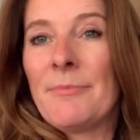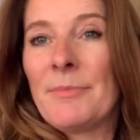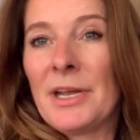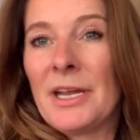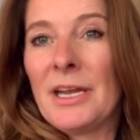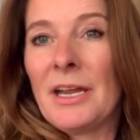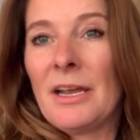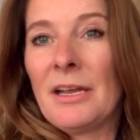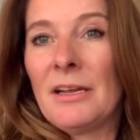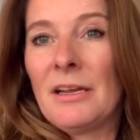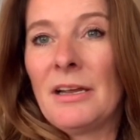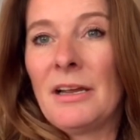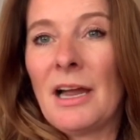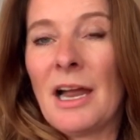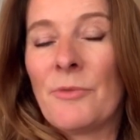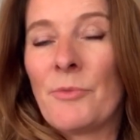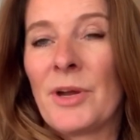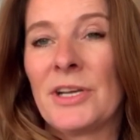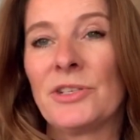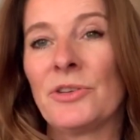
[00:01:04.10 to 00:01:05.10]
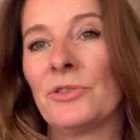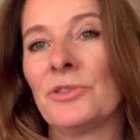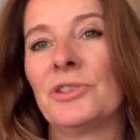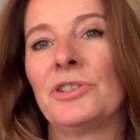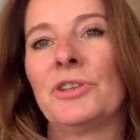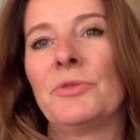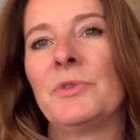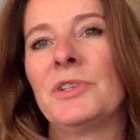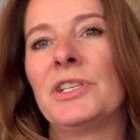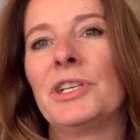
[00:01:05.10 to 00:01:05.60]
I went on
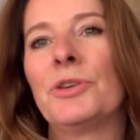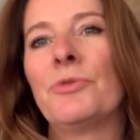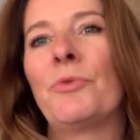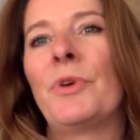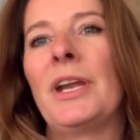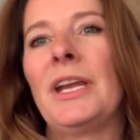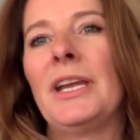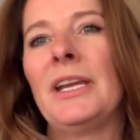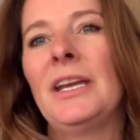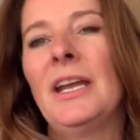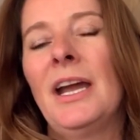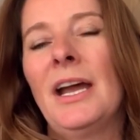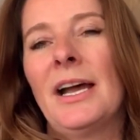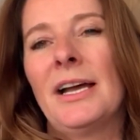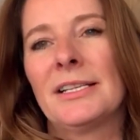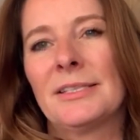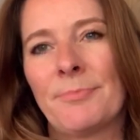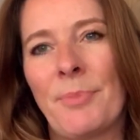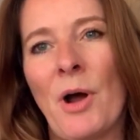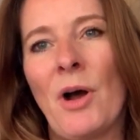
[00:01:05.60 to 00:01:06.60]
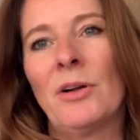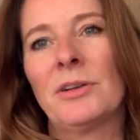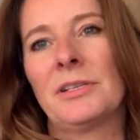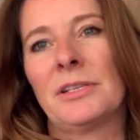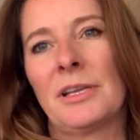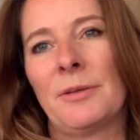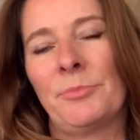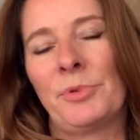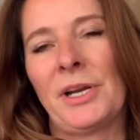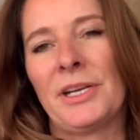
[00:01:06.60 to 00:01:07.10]
to do a degree as part
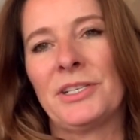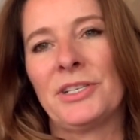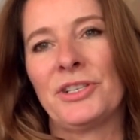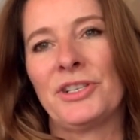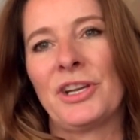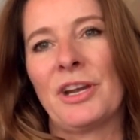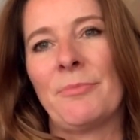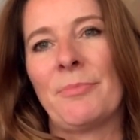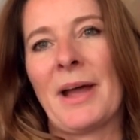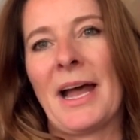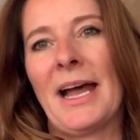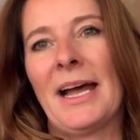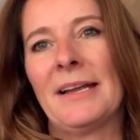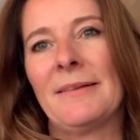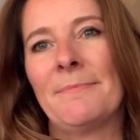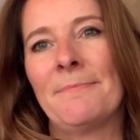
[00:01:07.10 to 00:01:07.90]
of the apprenticeship.